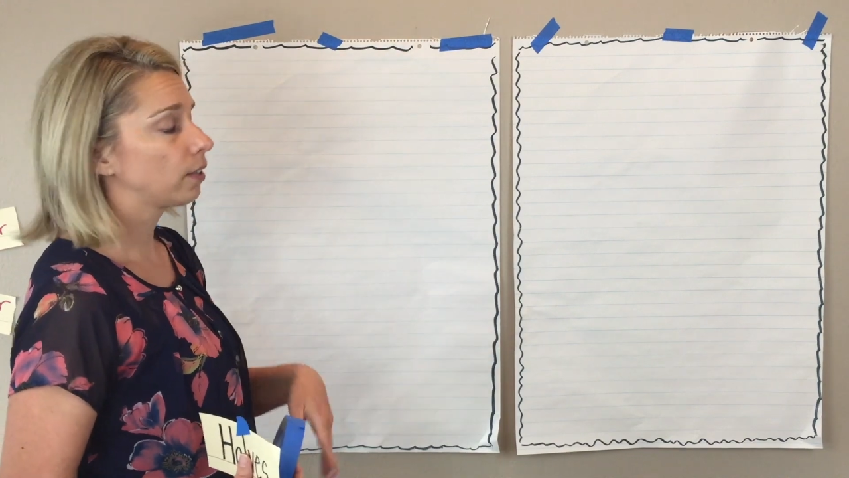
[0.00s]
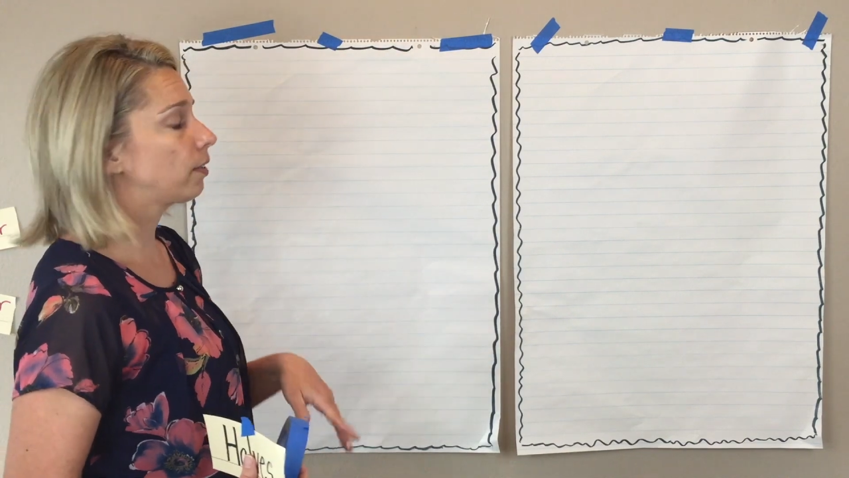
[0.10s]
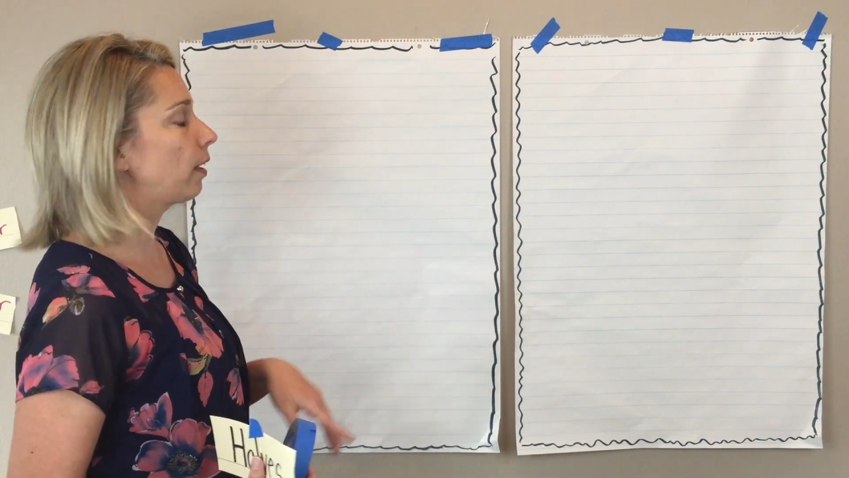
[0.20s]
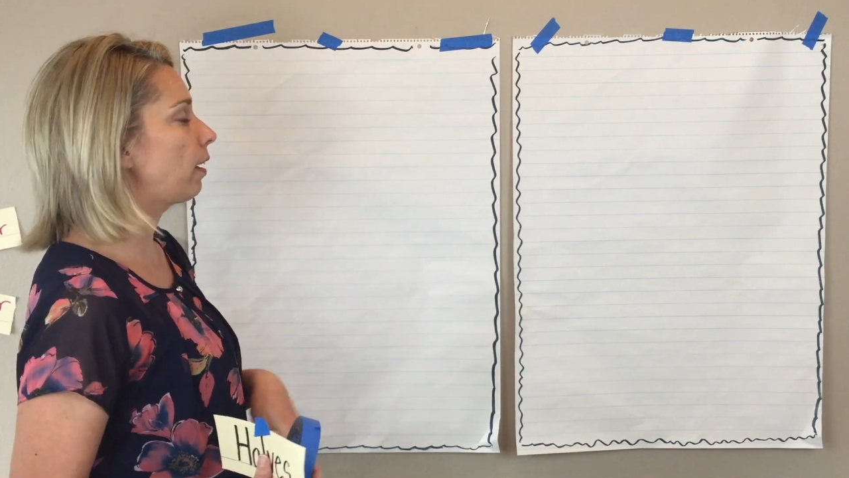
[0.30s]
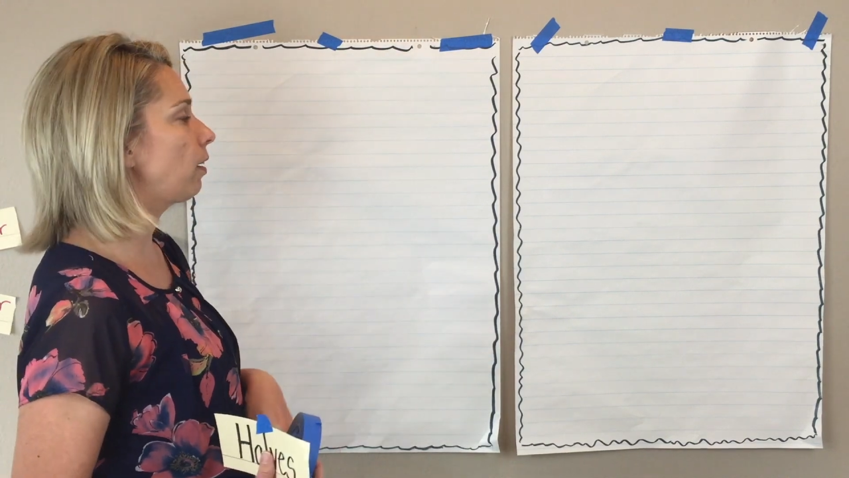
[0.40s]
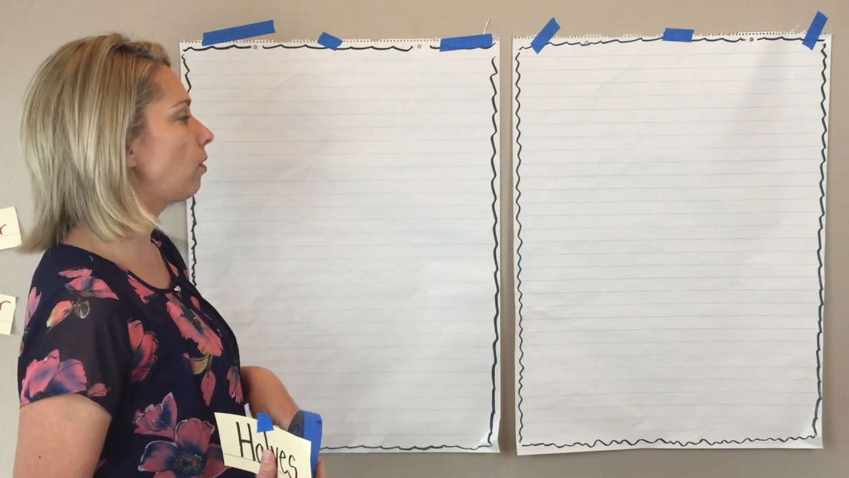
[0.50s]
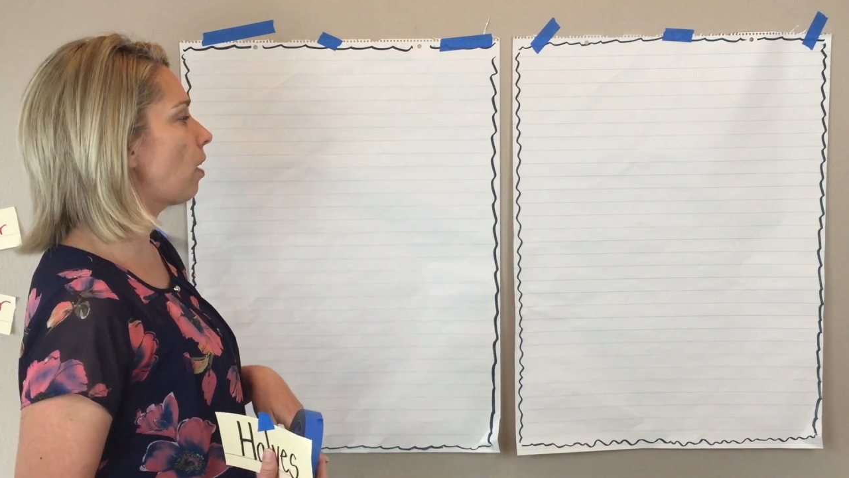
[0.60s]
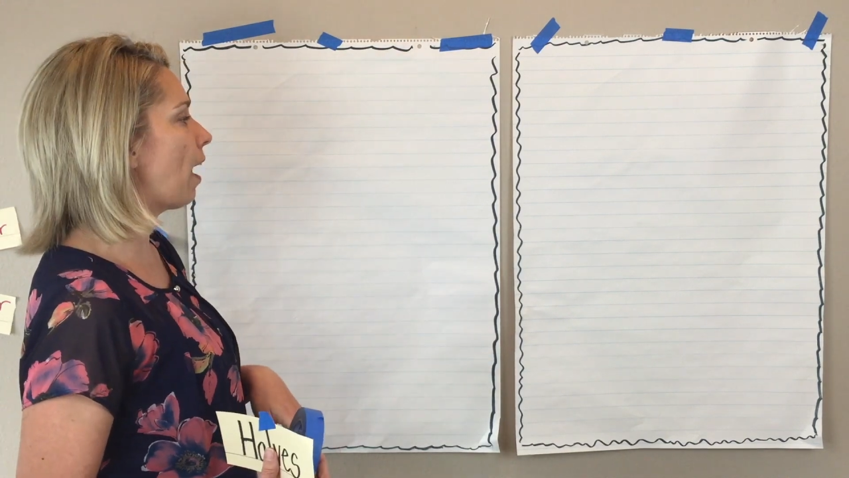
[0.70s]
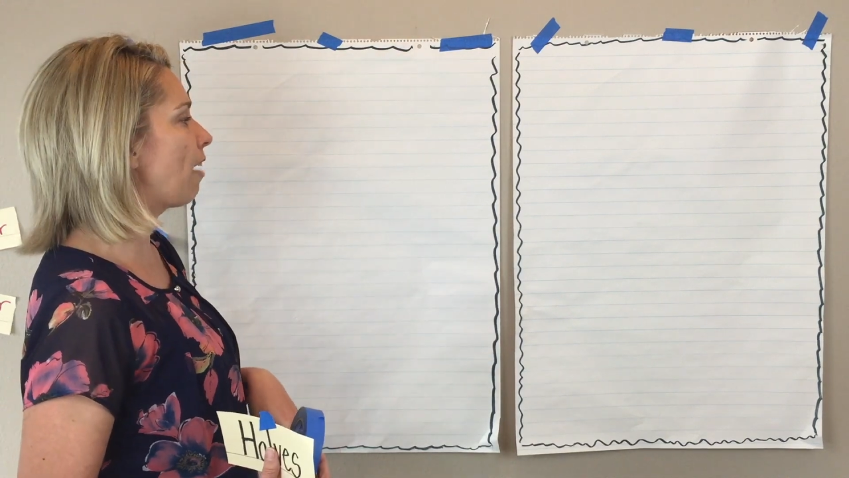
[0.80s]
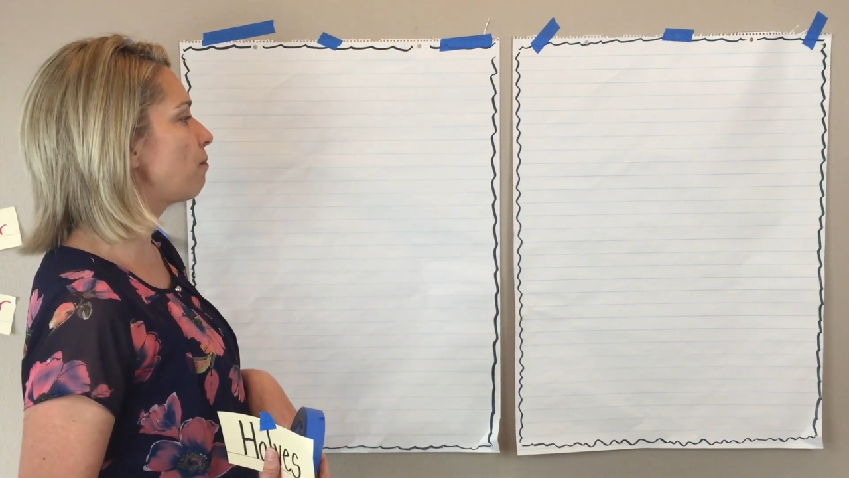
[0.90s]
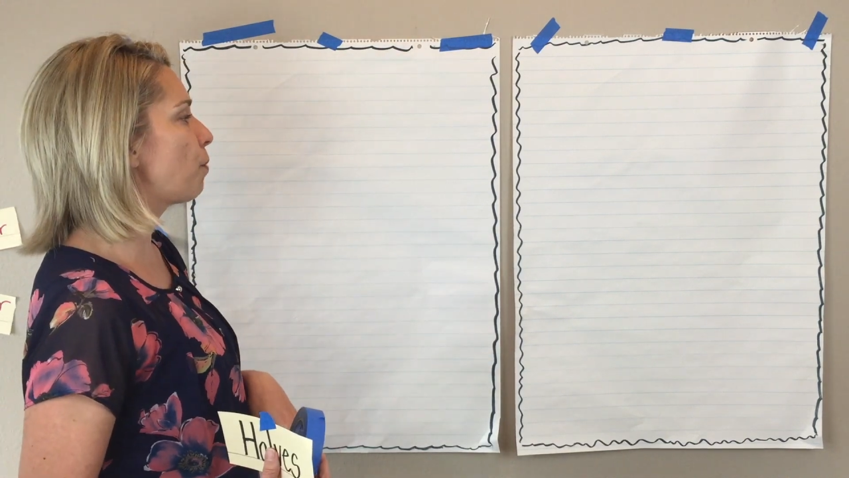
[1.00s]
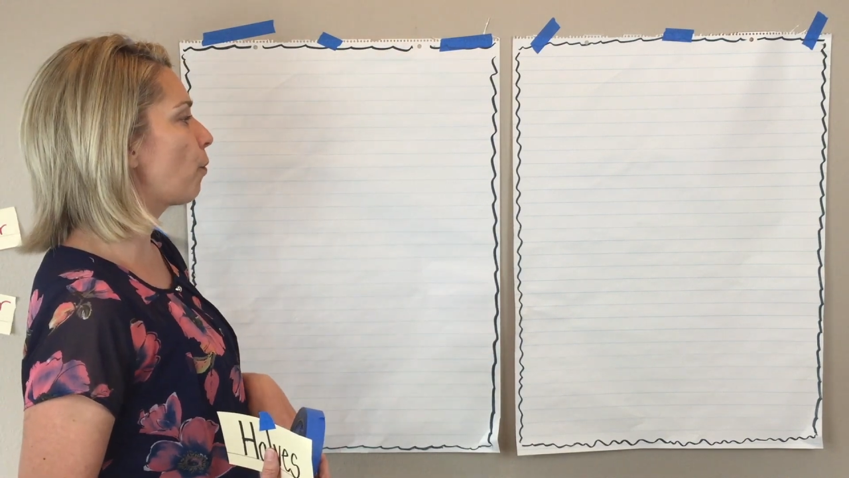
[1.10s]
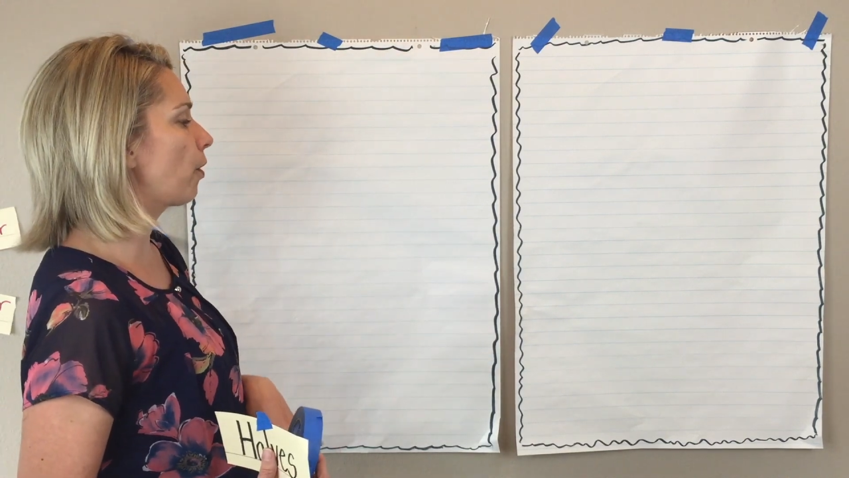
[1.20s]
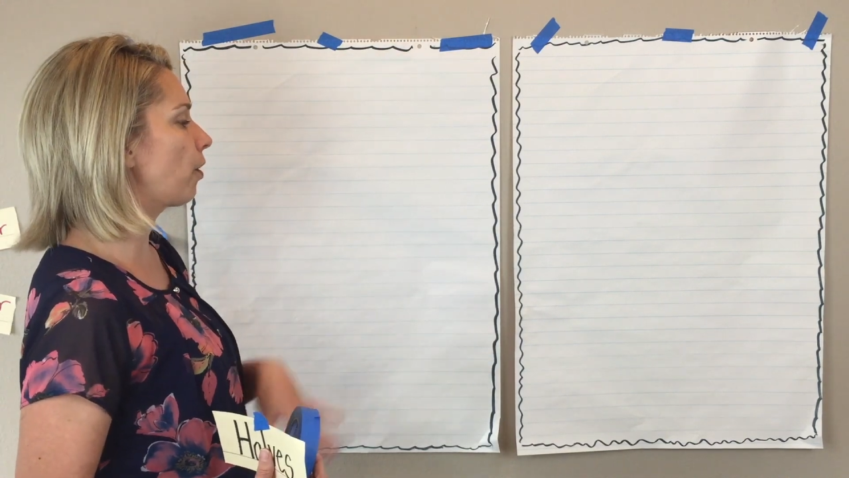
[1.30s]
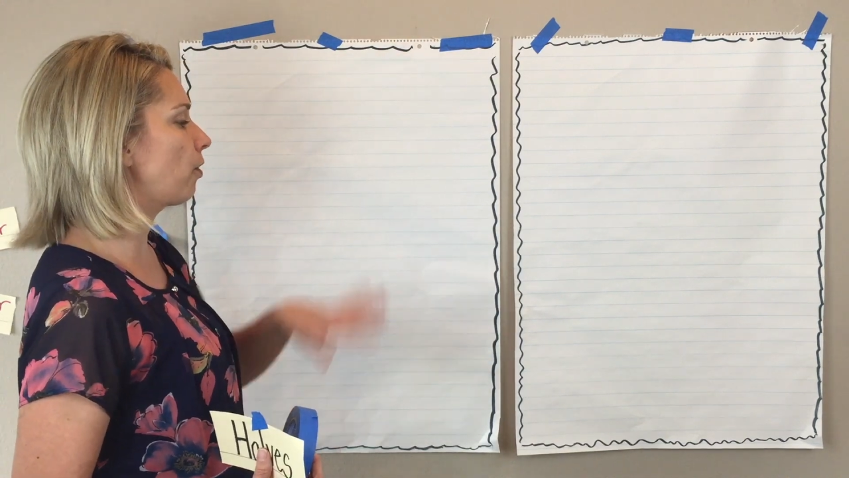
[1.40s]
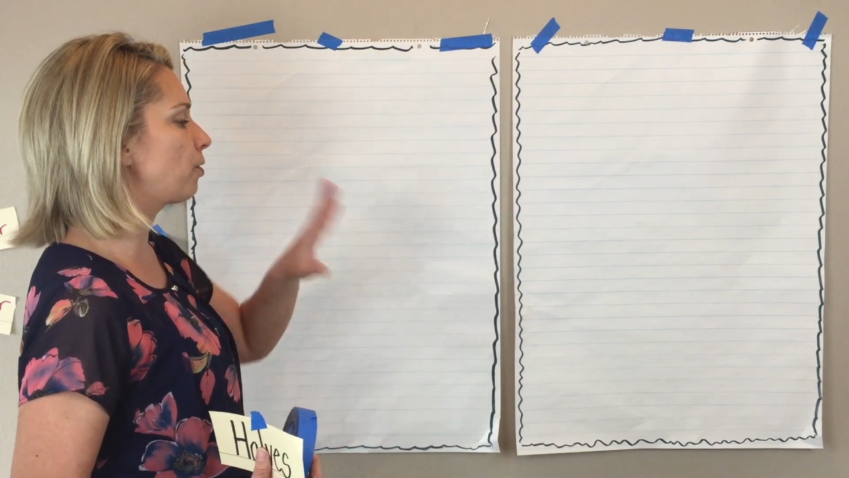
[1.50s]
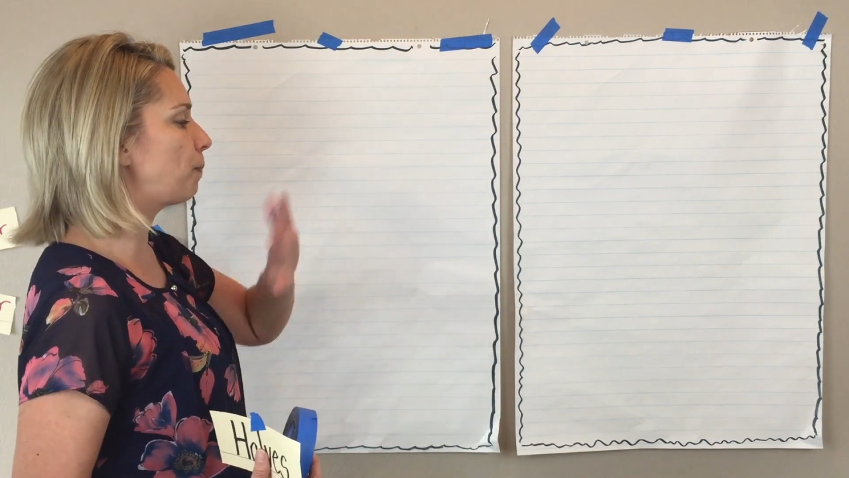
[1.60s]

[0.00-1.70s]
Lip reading: to have borders,